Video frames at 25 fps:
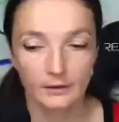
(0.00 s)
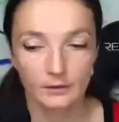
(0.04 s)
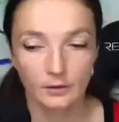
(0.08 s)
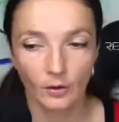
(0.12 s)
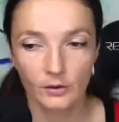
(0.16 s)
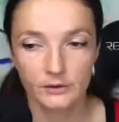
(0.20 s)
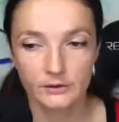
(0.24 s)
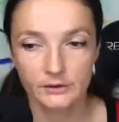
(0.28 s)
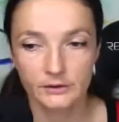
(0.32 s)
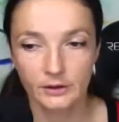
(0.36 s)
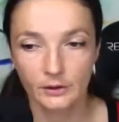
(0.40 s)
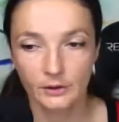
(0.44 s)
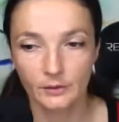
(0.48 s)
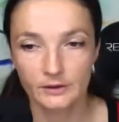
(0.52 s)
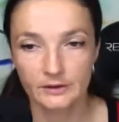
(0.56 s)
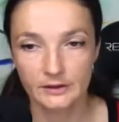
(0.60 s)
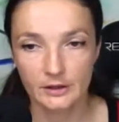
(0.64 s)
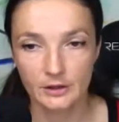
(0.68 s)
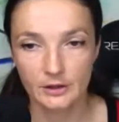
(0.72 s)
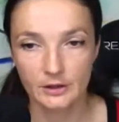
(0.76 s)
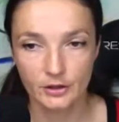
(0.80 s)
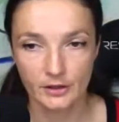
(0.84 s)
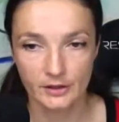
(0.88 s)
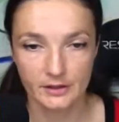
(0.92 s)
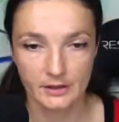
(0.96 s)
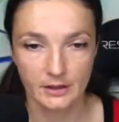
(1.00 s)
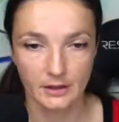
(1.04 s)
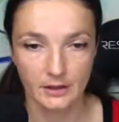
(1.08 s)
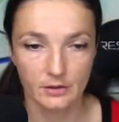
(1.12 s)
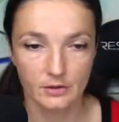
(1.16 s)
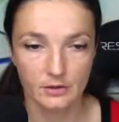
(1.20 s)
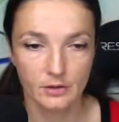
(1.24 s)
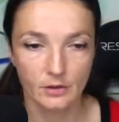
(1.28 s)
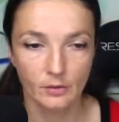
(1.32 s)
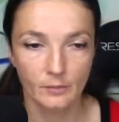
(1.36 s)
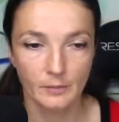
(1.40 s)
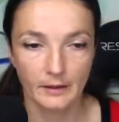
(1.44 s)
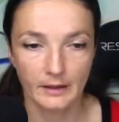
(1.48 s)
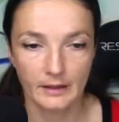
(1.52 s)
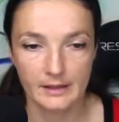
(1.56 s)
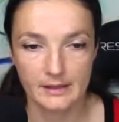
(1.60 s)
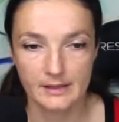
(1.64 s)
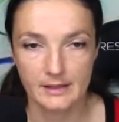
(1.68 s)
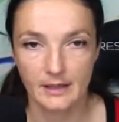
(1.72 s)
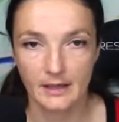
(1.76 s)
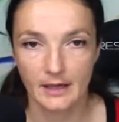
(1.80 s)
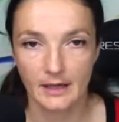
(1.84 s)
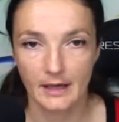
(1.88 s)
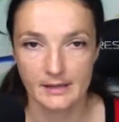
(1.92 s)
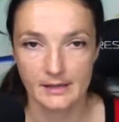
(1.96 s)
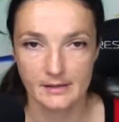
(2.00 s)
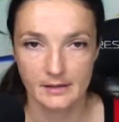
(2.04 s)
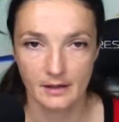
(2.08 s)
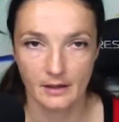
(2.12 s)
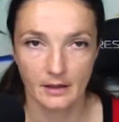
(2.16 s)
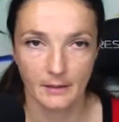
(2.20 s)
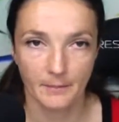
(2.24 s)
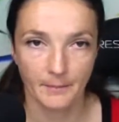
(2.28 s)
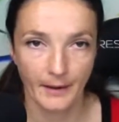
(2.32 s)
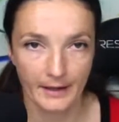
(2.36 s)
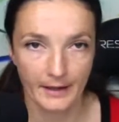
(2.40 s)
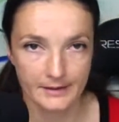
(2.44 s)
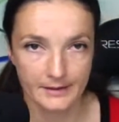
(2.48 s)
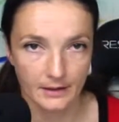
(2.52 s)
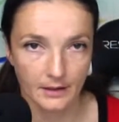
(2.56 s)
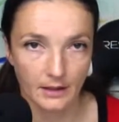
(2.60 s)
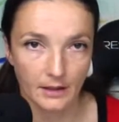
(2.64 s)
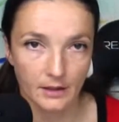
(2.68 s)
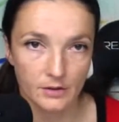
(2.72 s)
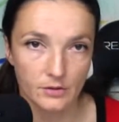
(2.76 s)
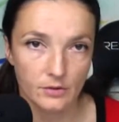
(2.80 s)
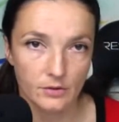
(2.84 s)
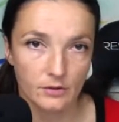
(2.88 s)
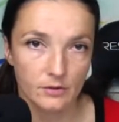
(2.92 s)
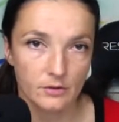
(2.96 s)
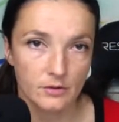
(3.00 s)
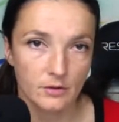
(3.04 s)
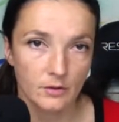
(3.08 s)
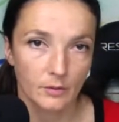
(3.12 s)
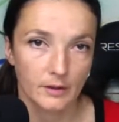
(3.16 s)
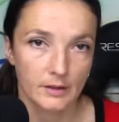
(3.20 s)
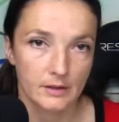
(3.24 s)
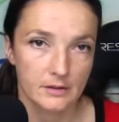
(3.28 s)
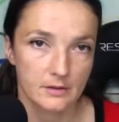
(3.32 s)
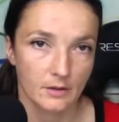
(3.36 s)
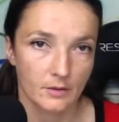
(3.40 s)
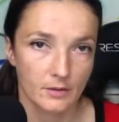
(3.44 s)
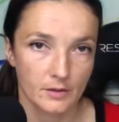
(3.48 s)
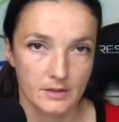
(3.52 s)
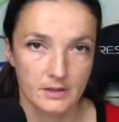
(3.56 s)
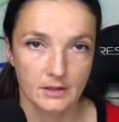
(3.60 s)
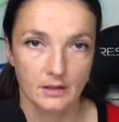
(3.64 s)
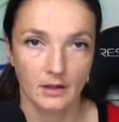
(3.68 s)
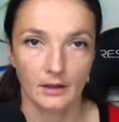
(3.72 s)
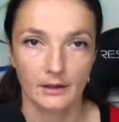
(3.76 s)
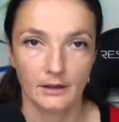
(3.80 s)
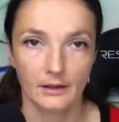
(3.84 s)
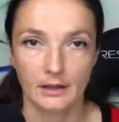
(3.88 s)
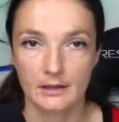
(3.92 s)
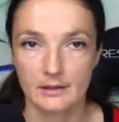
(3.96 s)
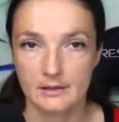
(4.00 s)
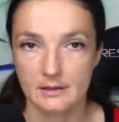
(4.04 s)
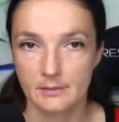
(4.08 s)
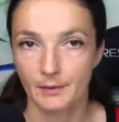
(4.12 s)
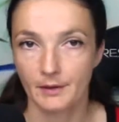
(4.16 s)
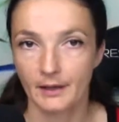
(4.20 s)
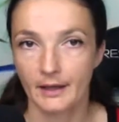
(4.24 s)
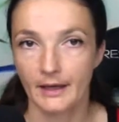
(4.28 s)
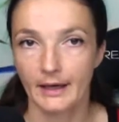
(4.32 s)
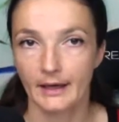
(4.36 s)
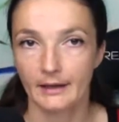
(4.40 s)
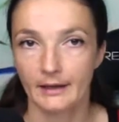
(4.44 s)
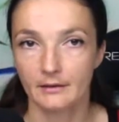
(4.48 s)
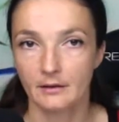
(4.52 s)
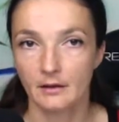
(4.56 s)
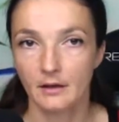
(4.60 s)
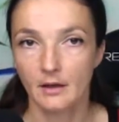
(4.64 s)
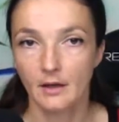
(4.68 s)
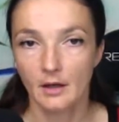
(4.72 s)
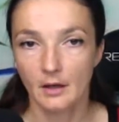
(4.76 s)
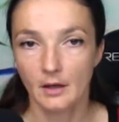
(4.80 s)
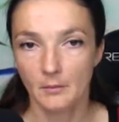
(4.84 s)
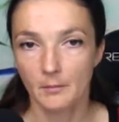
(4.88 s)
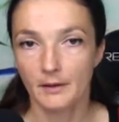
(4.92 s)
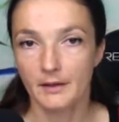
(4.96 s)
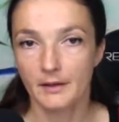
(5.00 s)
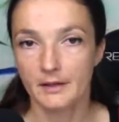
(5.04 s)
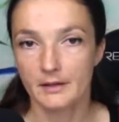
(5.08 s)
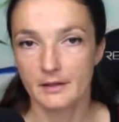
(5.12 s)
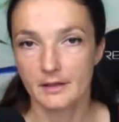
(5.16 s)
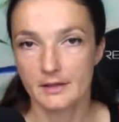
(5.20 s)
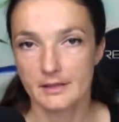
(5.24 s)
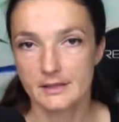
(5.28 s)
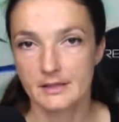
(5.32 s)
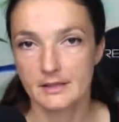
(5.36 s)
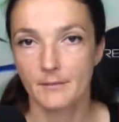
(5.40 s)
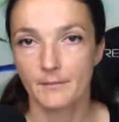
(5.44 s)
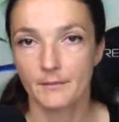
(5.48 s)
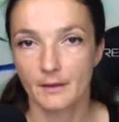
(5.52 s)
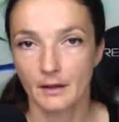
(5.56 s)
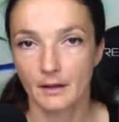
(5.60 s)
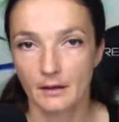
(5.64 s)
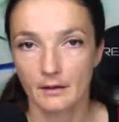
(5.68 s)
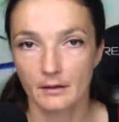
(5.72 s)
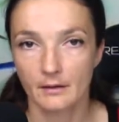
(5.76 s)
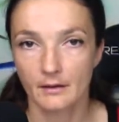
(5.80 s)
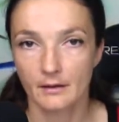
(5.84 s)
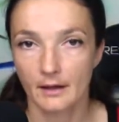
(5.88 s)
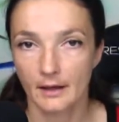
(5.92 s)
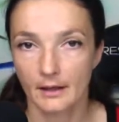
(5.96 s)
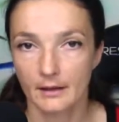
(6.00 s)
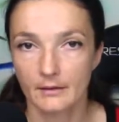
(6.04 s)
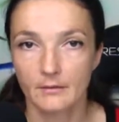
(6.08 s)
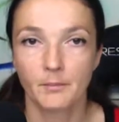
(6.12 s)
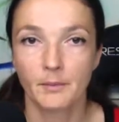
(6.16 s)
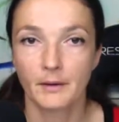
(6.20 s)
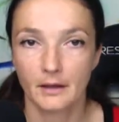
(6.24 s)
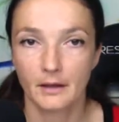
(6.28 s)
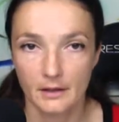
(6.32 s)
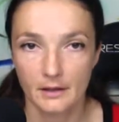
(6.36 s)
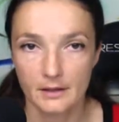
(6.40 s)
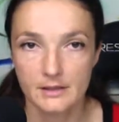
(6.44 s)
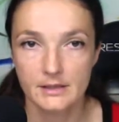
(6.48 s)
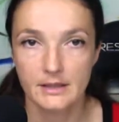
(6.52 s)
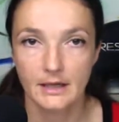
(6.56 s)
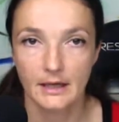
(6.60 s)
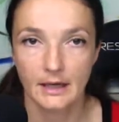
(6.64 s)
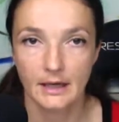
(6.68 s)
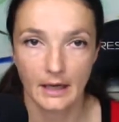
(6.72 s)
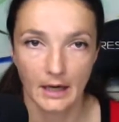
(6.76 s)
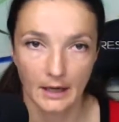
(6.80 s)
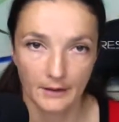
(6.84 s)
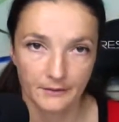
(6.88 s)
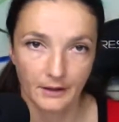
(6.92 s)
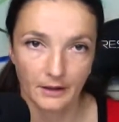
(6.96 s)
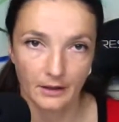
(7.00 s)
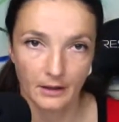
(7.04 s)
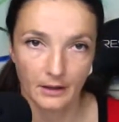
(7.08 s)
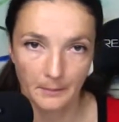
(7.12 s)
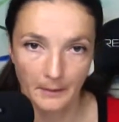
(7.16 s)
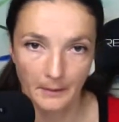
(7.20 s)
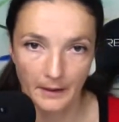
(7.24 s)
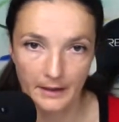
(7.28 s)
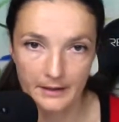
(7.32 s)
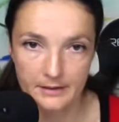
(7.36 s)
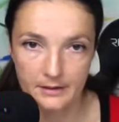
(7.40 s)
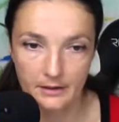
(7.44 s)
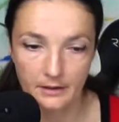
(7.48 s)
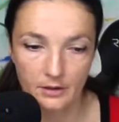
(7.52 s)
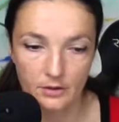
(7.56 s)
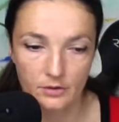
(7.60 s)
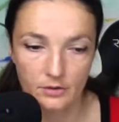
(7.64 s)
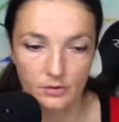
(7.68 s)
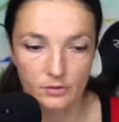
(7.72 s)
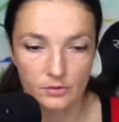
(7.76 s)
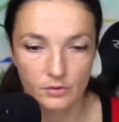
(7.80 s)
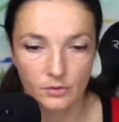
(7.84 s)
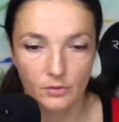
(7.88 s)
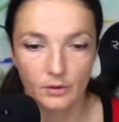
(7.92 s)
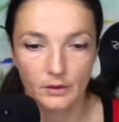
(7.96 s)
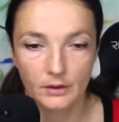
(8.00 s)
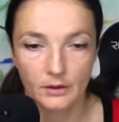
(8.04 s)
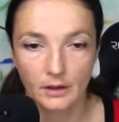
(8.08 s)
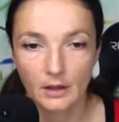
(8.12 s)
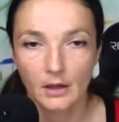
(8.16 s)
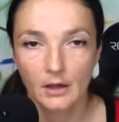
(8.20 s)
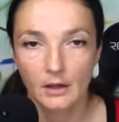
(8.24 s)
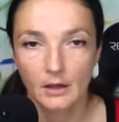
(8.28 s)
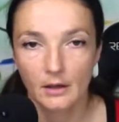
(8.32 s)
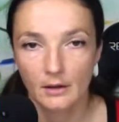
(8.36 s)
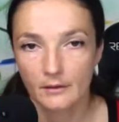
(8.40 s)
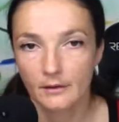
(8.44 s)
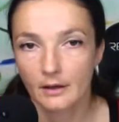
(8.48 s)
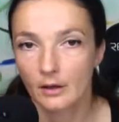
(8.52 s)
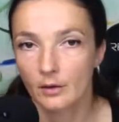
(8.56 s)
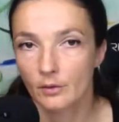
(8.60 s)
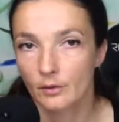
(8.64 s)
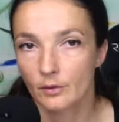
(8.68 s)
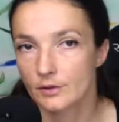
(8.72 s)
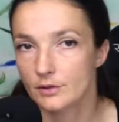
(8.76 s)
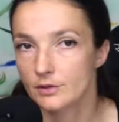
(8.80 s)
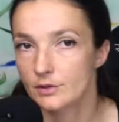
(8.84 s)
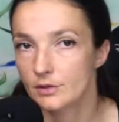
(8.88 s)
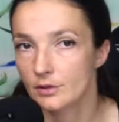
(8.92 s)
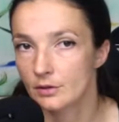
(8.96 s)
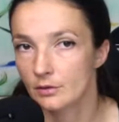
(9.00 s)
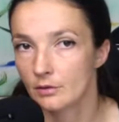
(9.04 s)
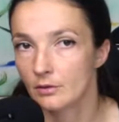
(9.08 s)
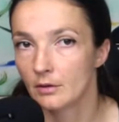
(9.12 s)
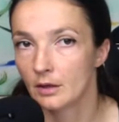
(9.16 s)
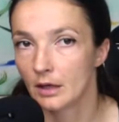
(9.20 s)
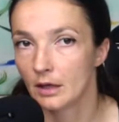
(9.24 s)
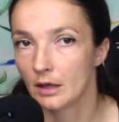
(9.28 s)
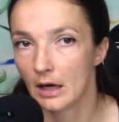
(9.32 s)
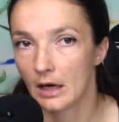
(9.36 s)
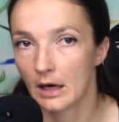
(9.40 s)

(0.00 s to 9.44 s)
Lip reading: also it's interesting too, because he has a capacity to do it, so it's not his plan, but it is something that, because they have the capacity to do it, they're going to